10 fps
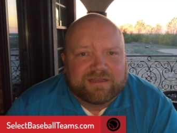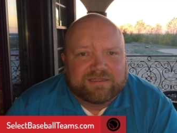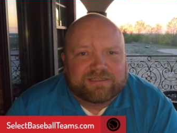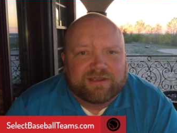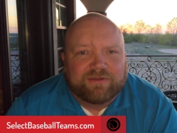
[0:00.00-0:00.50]

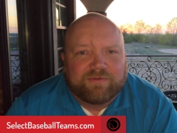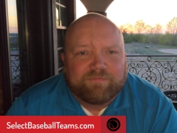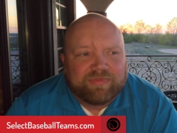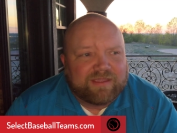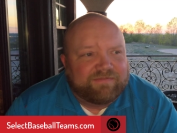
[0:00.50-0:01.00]

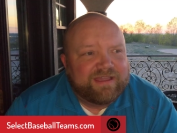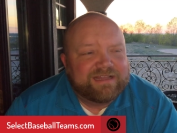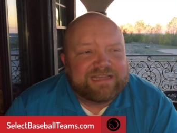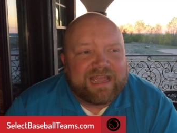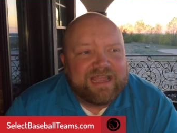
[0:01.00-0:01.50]
So if
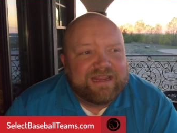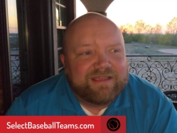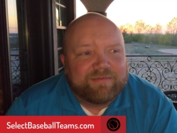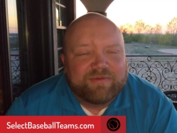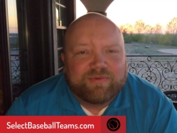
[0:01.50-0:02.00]
he gets
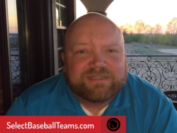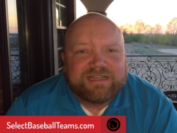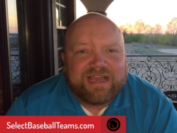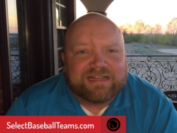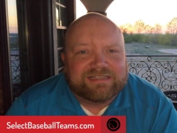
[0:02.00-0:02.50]
80, I mean,
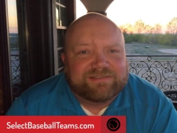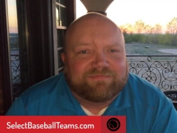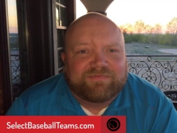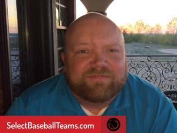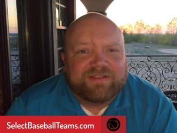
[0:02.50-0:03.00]
what's he at?
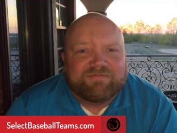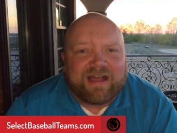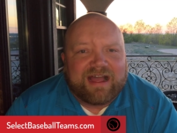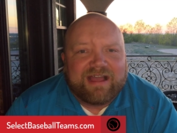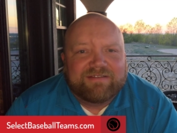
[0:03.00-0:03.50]

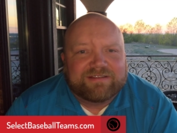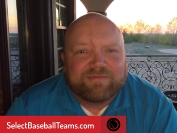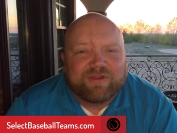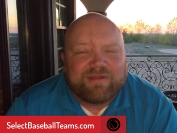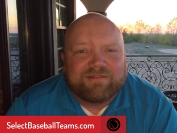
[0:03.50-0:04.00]
55 or
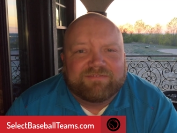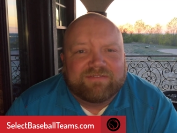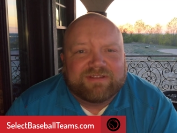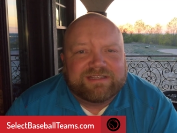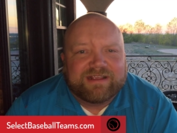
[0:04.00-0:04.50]
somewhere
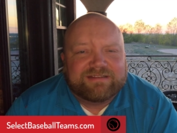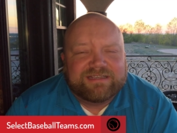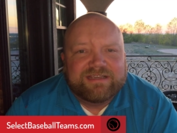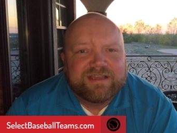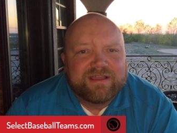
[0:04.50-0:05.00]
around 50,
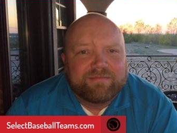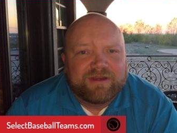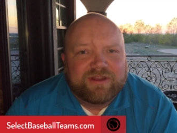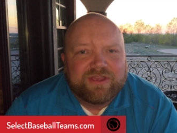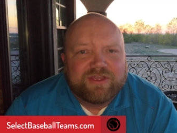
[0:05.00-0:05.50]
60? I
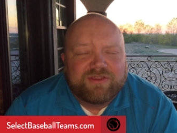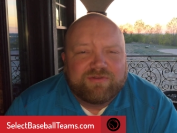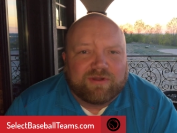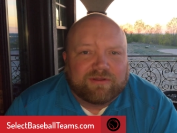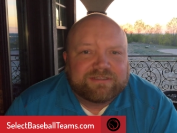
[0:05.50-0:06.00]
mean,
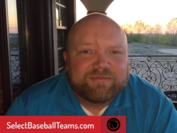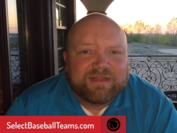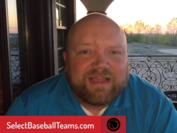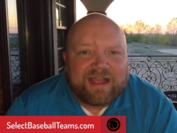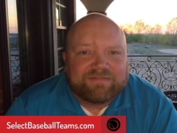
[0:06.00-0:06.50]
you
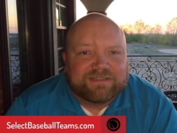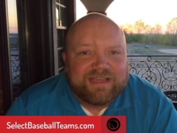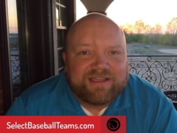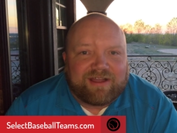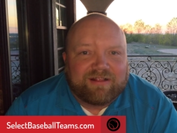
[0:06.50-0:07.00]
ultimately have
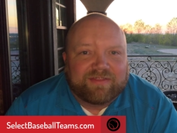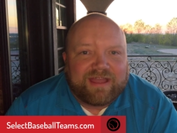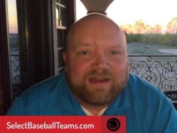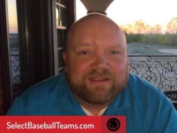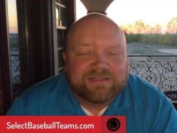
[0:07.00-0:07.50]
to take all
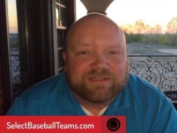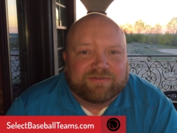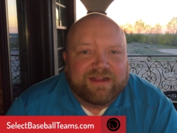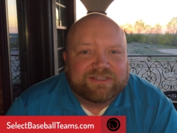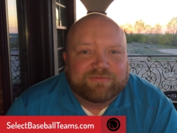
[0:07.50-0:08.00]
of that into
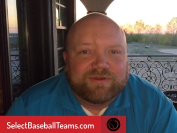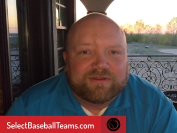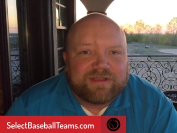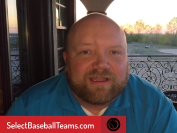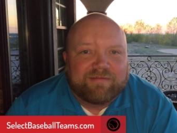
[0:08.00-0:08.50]
consideration
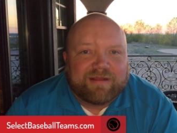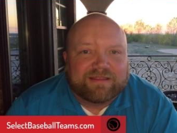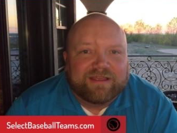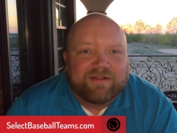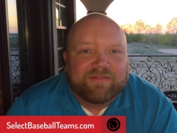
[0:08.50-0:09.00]
when you're talking
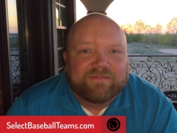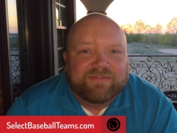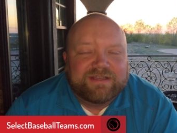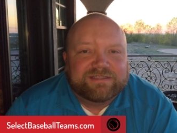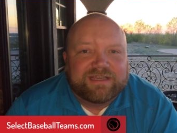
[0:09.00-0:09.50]
about the health
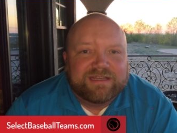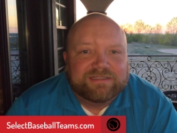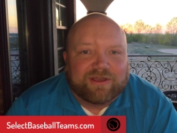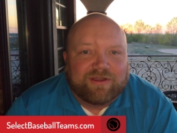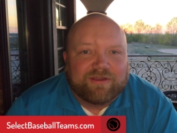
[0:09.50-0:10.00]
of these
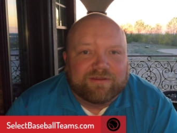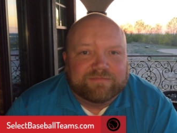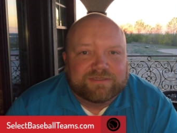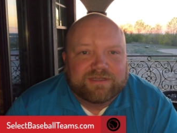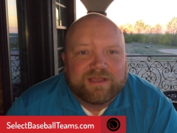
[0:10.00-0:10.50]
kids'
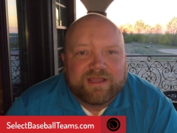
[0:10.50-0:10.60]
arms.